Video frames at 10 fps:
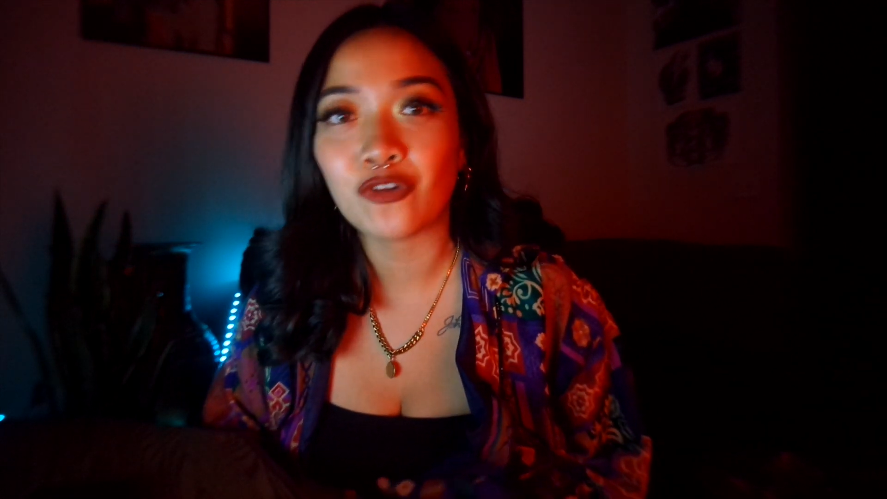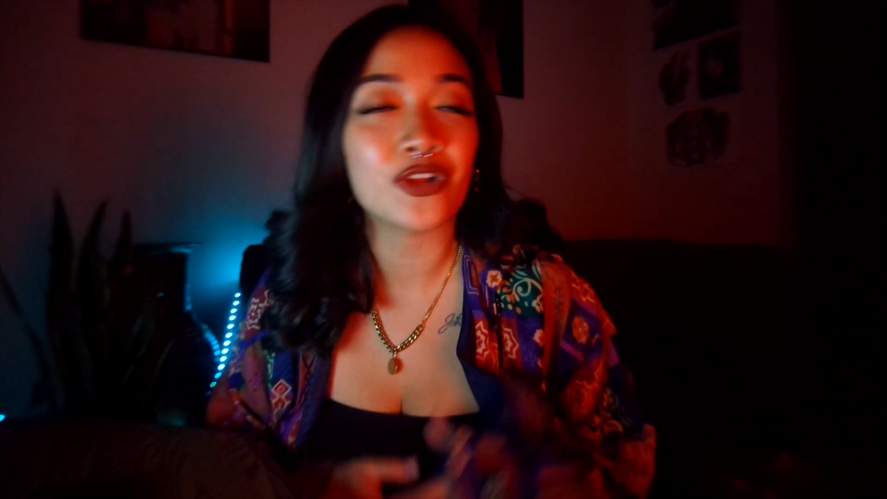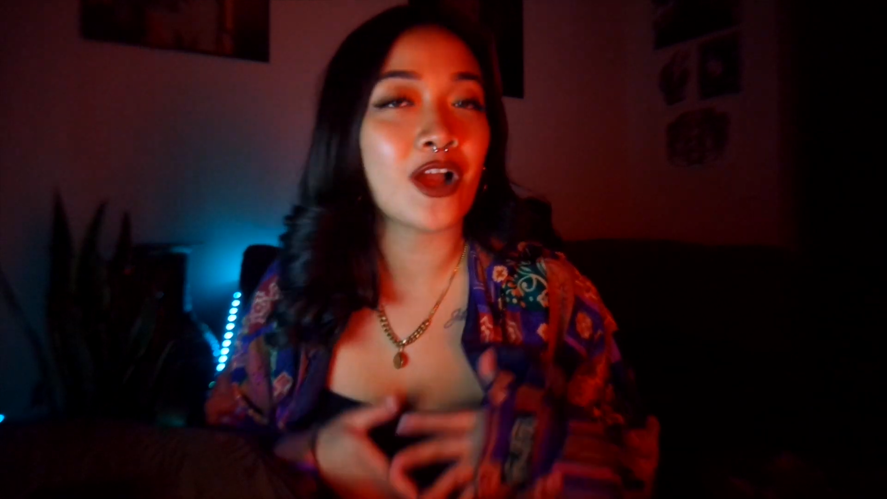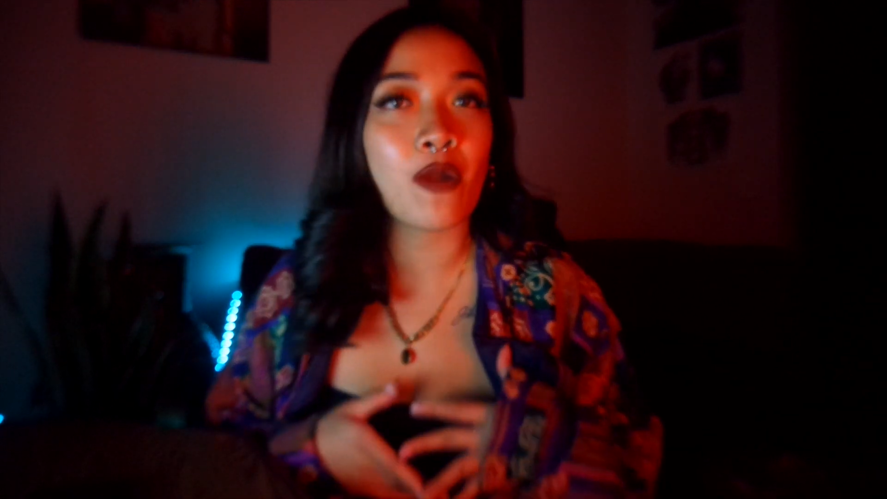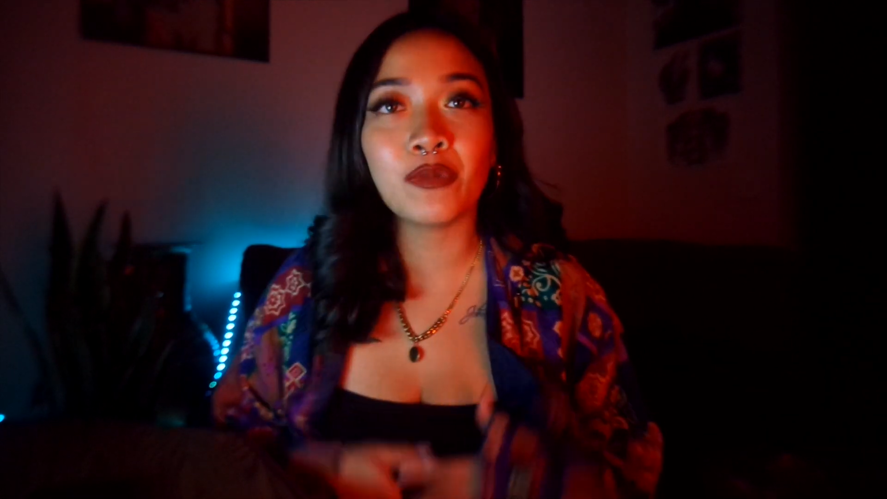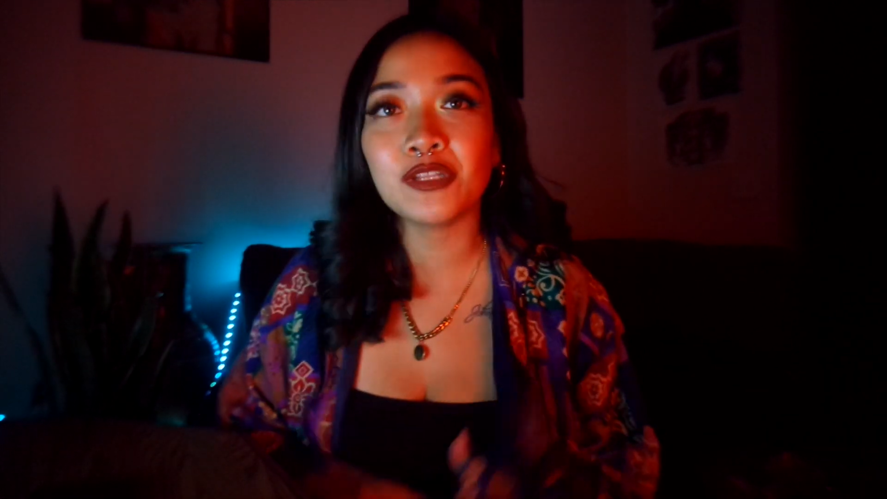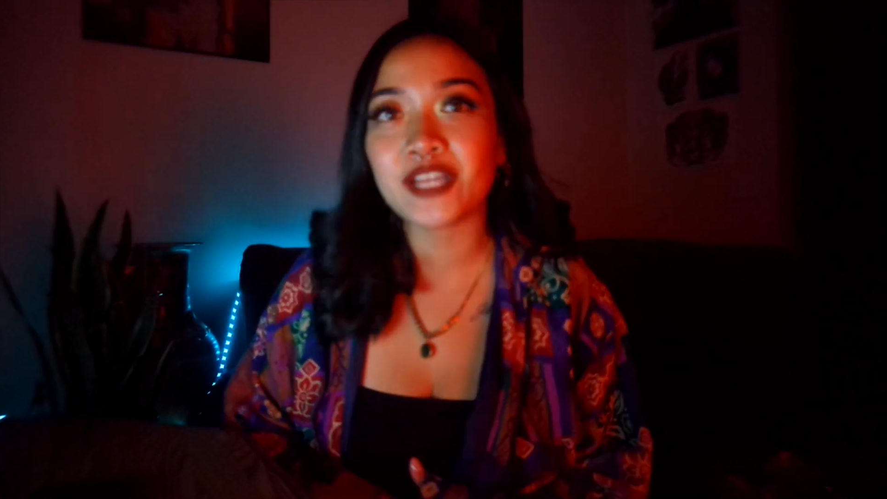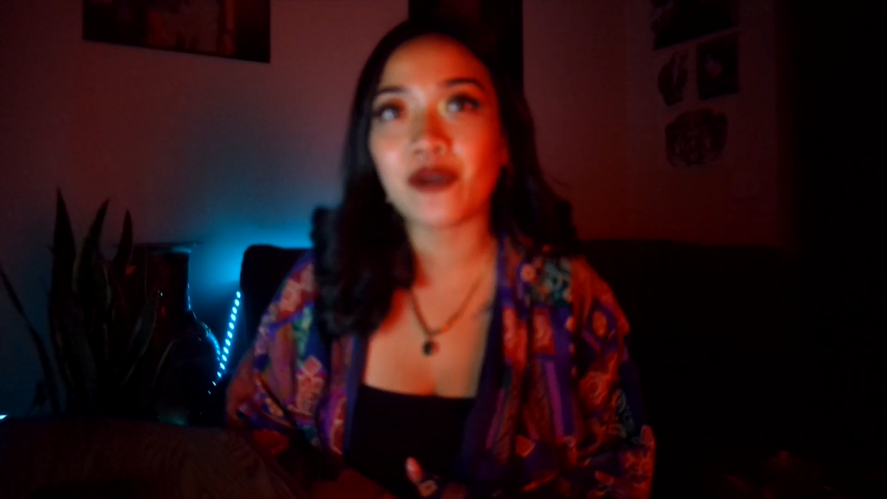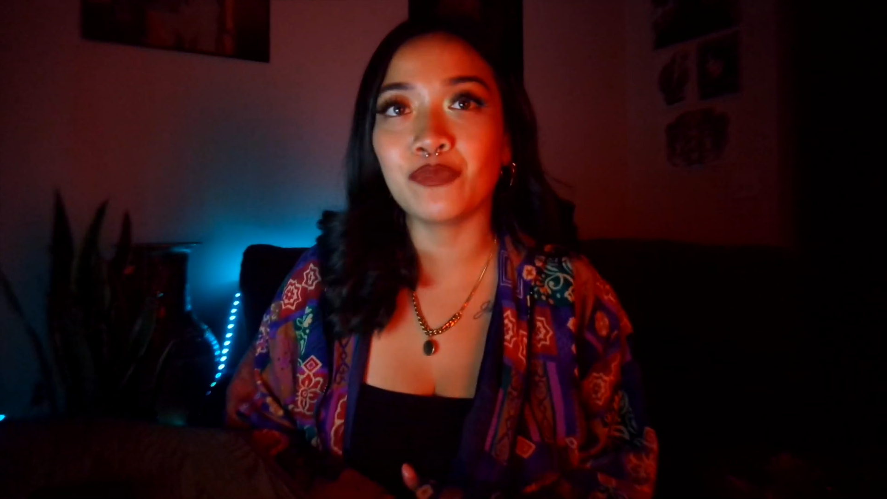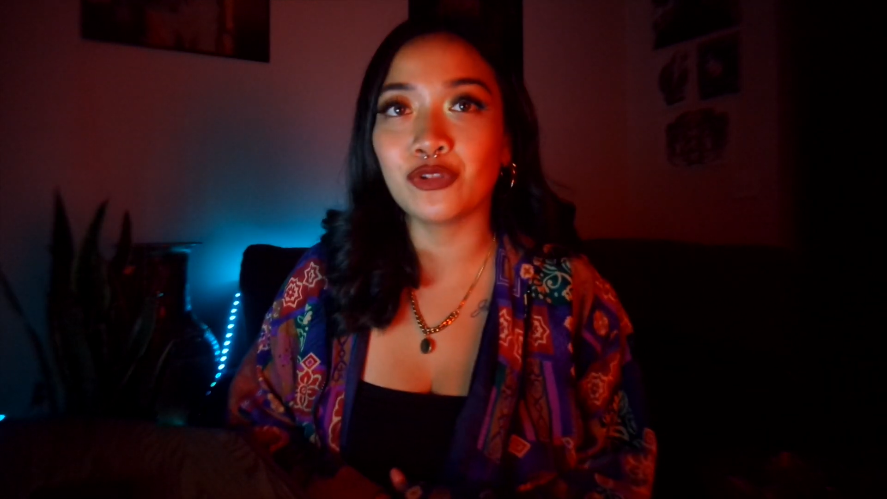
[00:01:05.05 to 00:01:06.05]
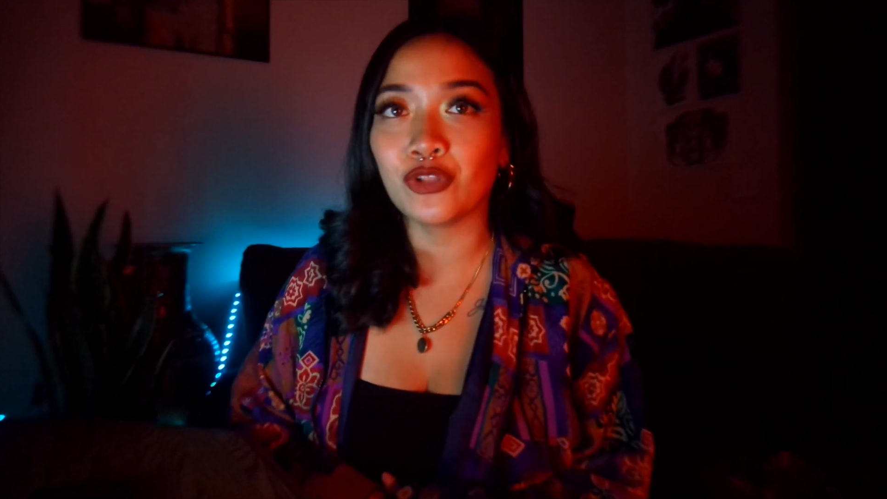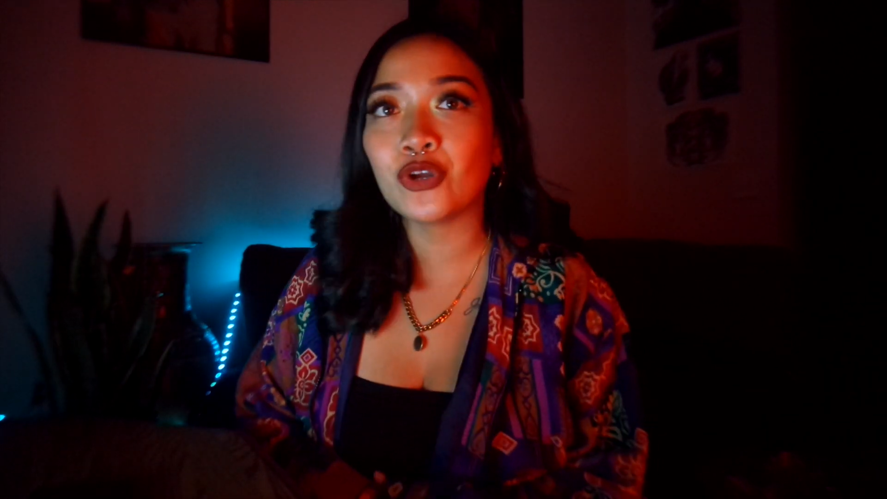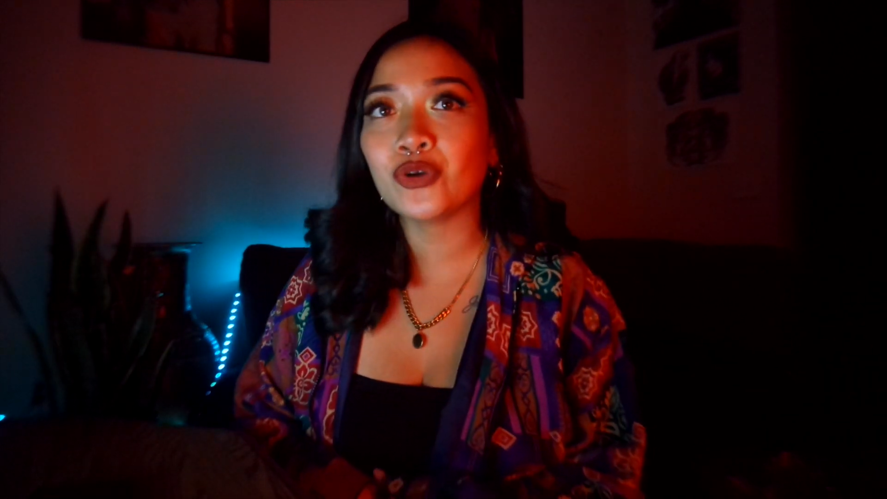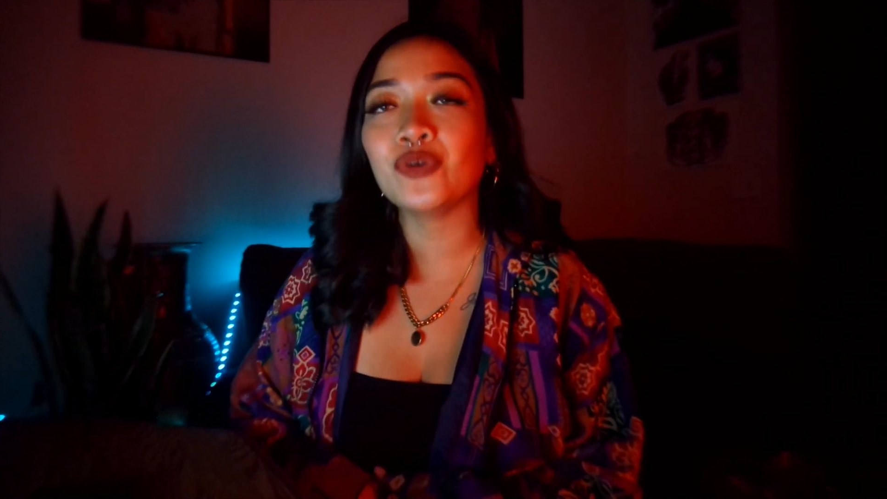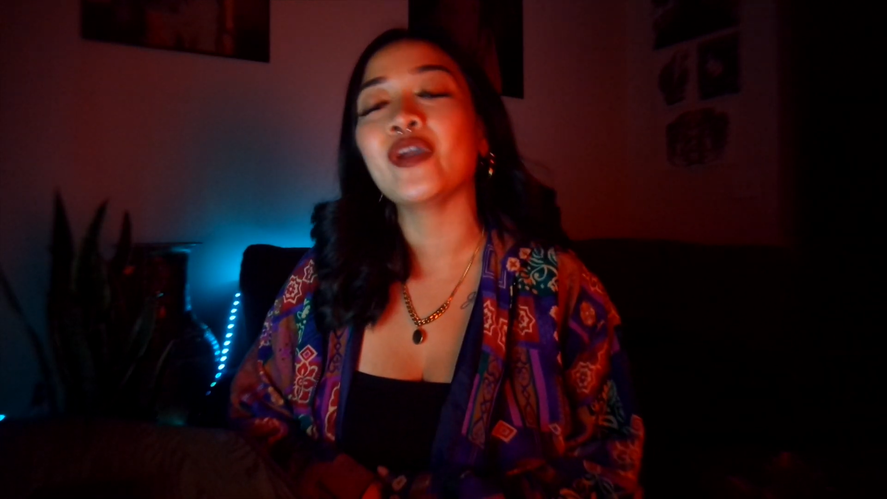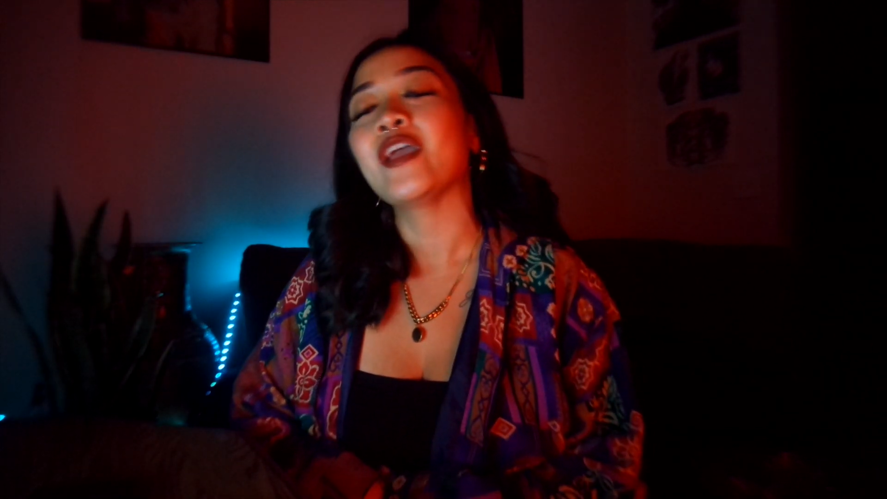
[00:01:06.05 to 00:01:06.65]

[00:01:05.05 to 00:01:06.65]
or comment down below.